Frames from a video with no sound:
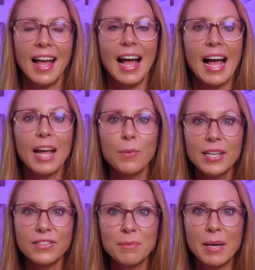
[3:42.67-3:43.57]
I
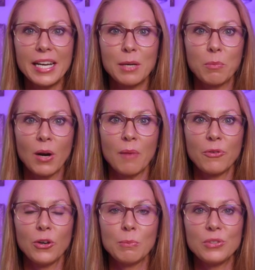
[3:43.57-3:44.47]
wasted money at
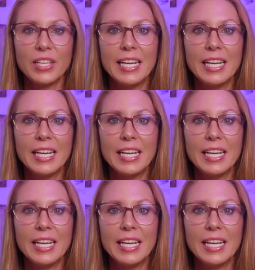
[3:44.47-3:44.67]
prop firms,